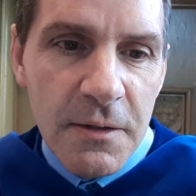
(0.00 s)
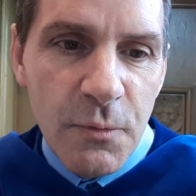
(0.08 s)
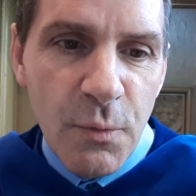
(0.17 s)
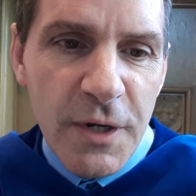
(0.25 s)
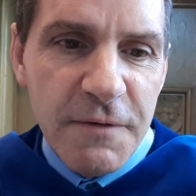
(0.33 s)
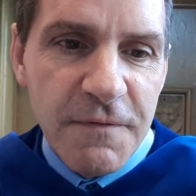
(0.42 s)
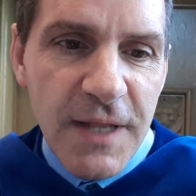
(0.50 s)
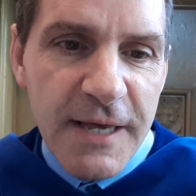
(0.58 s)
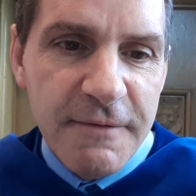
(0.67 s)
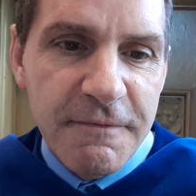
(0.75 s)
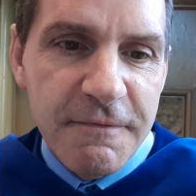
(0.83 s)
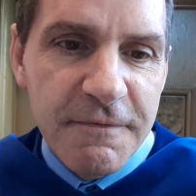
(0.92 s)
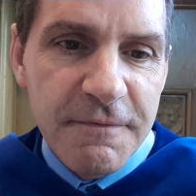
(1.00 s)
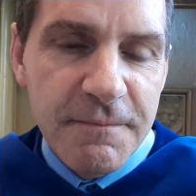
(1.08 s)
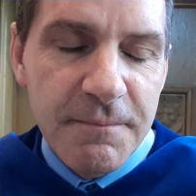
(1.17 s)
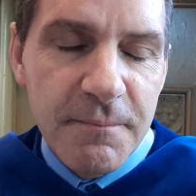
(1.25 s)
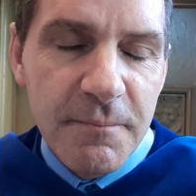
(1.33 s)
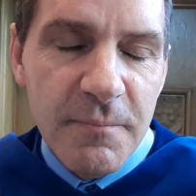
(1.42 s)
What if life,
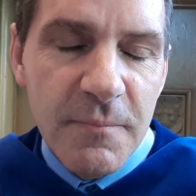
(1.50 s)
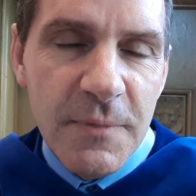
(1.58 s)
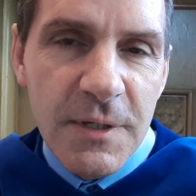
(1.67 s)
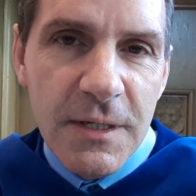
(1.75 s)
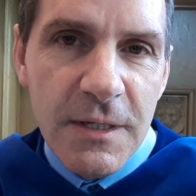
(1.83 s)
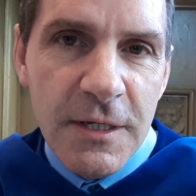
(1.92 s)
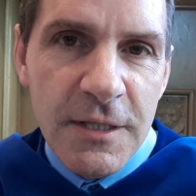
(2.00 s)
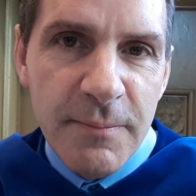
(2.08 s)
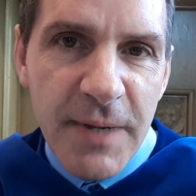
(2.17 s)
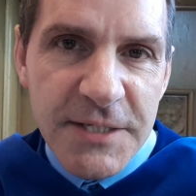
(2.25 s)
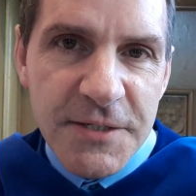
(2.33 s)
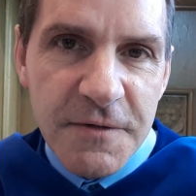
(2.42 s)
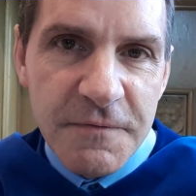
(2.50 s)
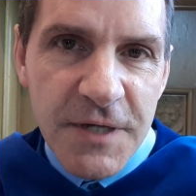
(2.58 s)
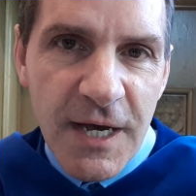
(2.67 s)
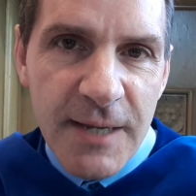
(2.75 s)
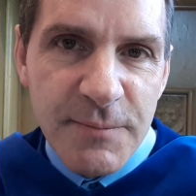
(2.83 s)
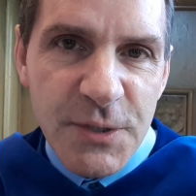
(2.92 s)
in the best of
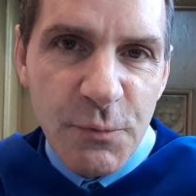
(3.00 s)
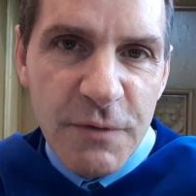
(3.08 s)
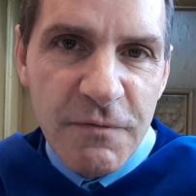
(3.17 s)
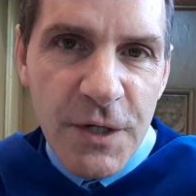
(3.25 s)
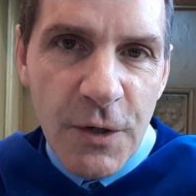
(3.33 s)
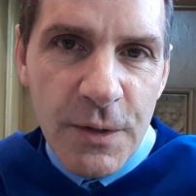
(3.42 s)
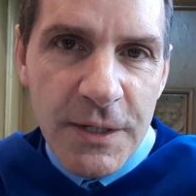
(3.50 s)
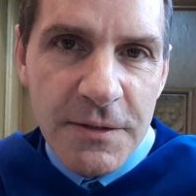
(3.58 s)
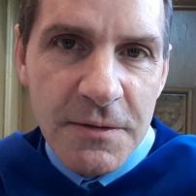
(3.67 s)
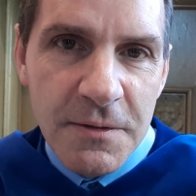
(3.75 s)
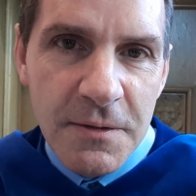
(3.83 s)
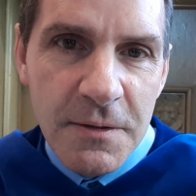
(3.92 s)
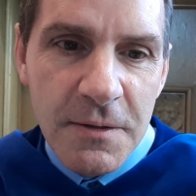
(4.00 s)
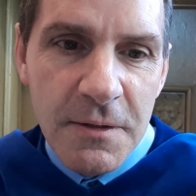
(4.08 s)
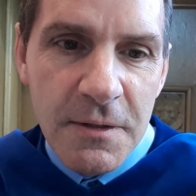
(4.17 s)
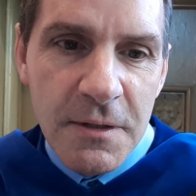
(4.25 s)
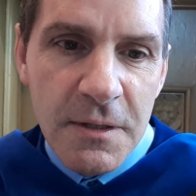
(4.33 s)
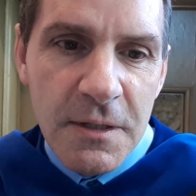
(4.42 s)
times that we've known it,
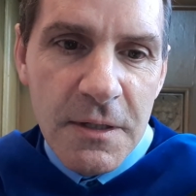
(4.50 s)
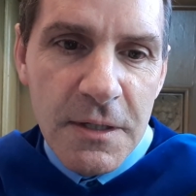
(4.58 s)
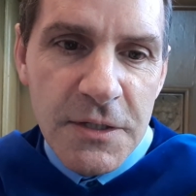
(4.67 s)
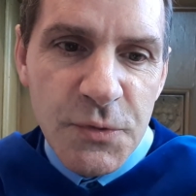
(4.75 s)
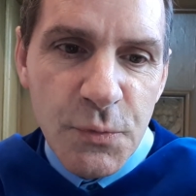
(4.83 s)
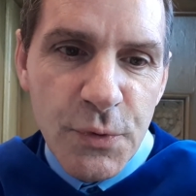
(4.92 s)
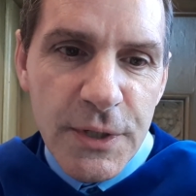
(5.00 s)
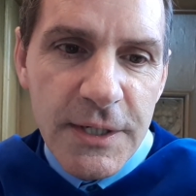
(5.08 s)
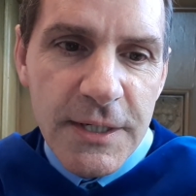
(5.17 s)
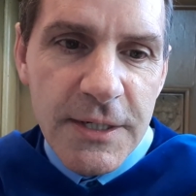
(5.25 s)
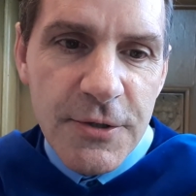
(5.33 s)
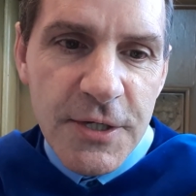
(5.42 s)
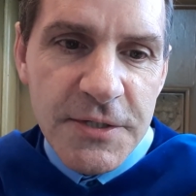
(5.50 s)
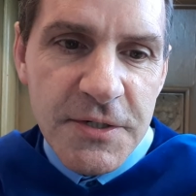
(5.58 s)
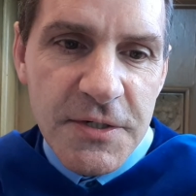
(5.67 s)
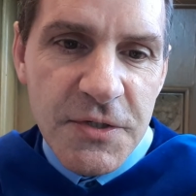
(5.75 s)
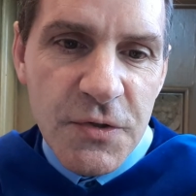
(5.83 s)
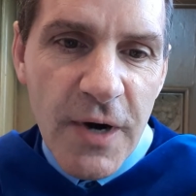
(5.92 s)
is really just
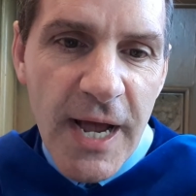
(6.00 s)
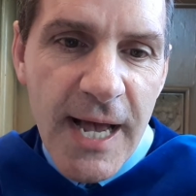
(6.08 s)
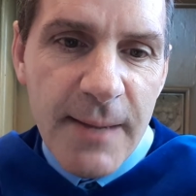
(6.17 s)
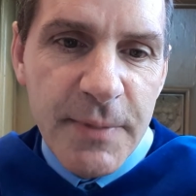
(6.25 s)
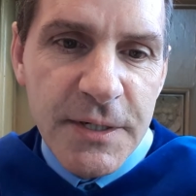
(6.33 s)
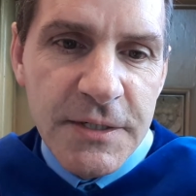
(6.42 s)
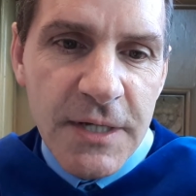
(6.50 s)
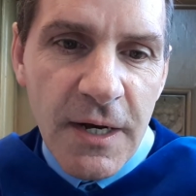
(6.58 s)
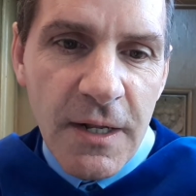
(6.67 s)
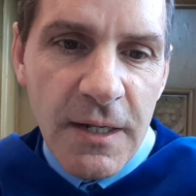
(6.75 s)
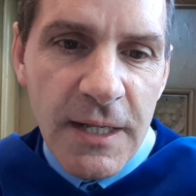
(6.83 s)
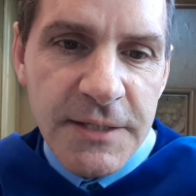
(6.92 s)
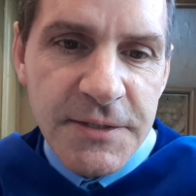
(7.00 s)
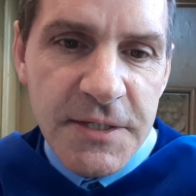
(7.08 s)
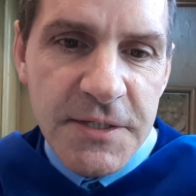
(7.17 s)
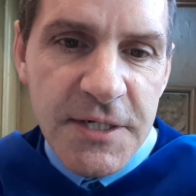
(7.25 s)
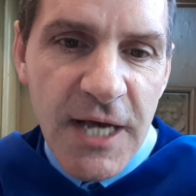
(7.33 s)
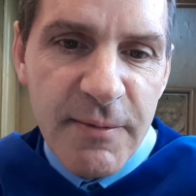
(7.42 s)
as drab and dull as
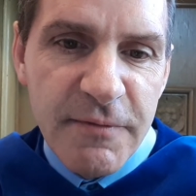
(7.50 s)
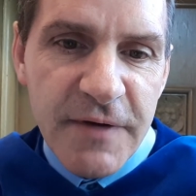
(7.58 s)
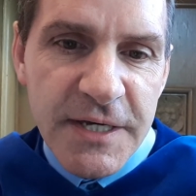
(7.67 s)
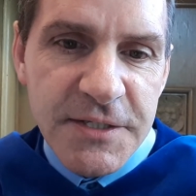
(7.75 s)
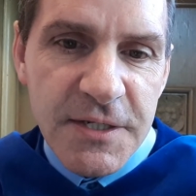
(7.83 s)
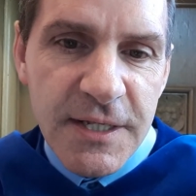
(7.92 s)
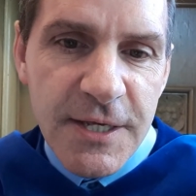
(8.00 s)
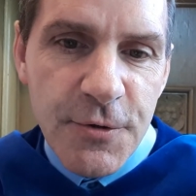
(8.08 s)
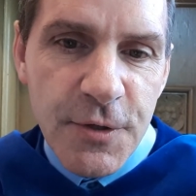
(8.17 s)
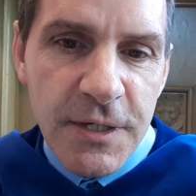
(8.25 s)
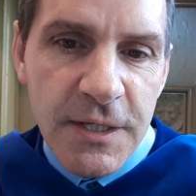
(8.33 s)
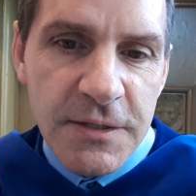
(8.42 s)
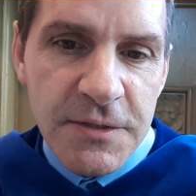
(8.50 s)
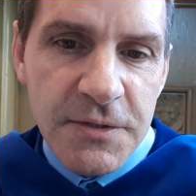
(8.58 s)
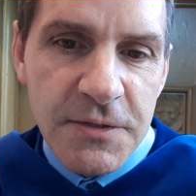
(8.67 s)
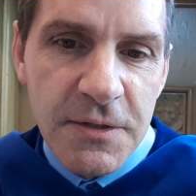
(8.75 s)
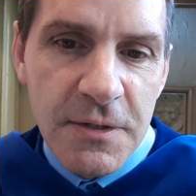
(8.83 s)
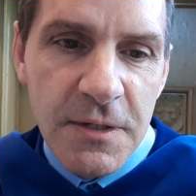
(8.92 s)
this time of isolation
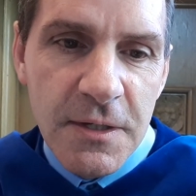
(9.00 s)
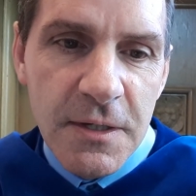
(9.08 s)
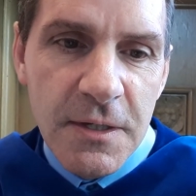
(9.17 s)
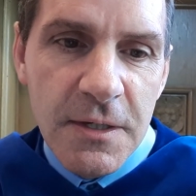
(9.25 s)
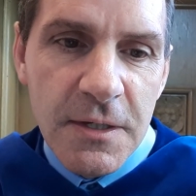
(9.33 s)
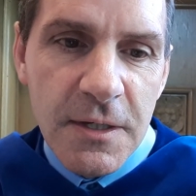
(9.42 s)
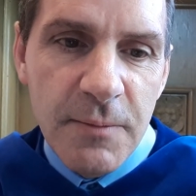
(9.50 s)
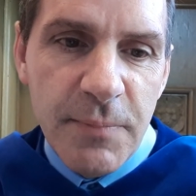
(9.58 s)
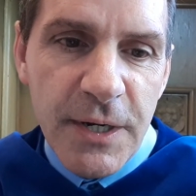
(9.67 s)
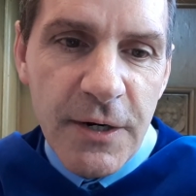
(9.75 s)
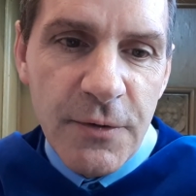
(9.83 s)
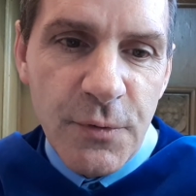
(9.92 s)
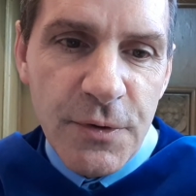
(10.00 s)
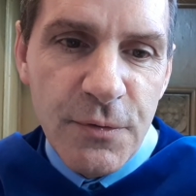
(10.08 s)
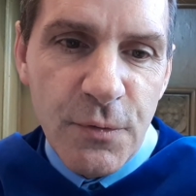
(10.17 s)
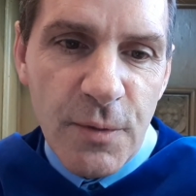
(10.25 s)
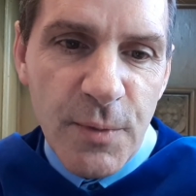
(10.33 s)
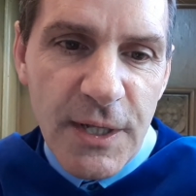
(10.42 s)
is compared with
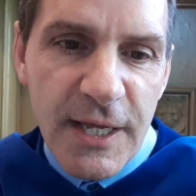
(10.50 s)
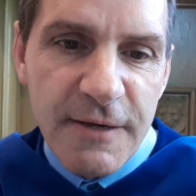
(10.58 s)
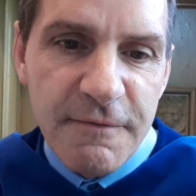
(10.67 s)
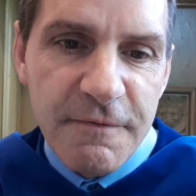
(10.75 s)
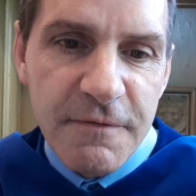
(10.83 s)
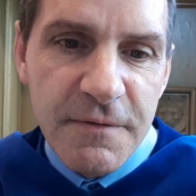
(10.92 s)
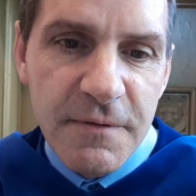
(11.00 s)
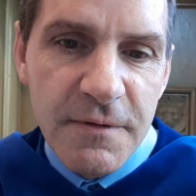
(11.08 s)
normal life?